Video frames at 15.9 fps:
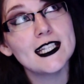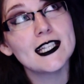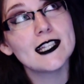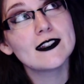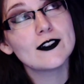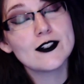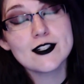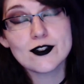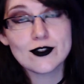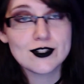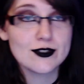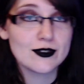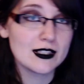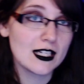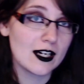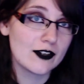there is
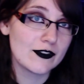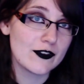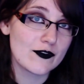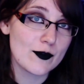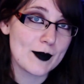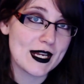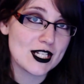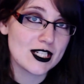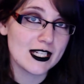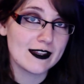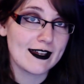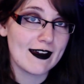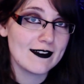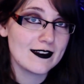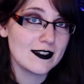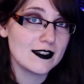also a lot of information in
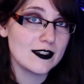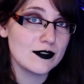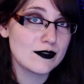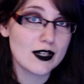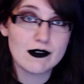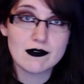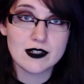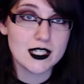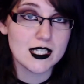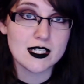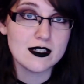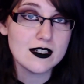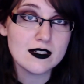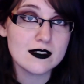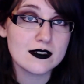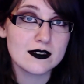there that you don't
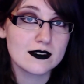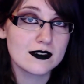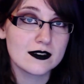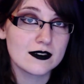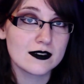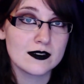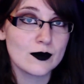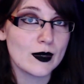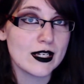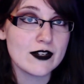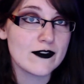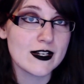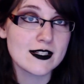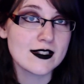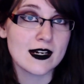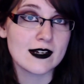need when you
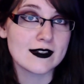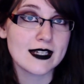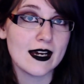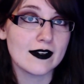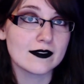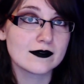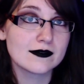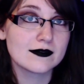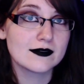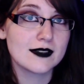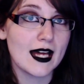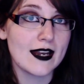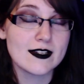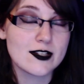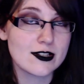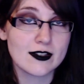first start out,
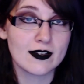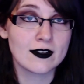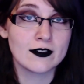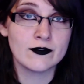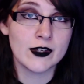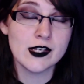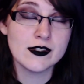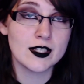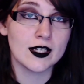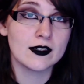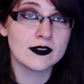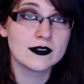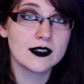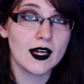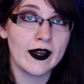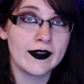and it's just going to confuse you
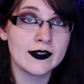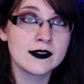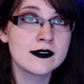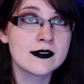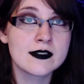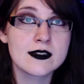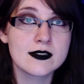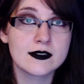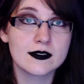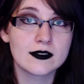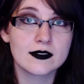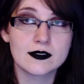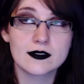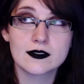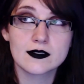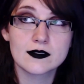and
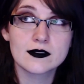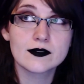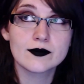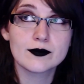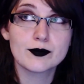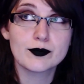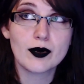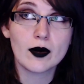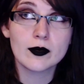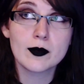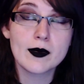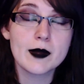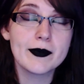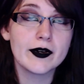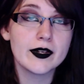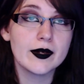
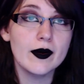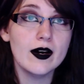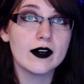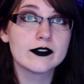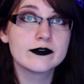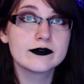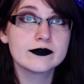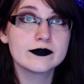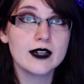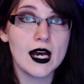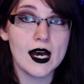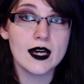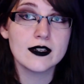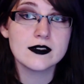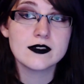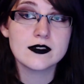probably put you off
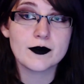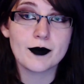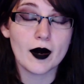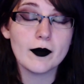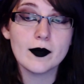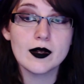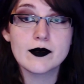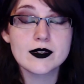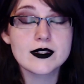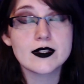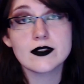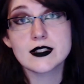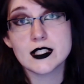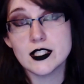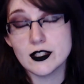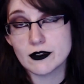and probably
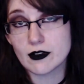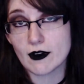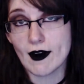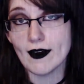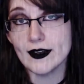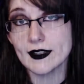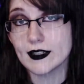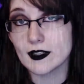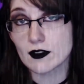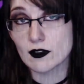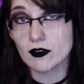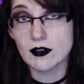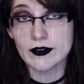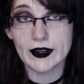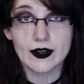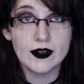result in you crying in a
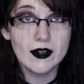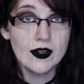corner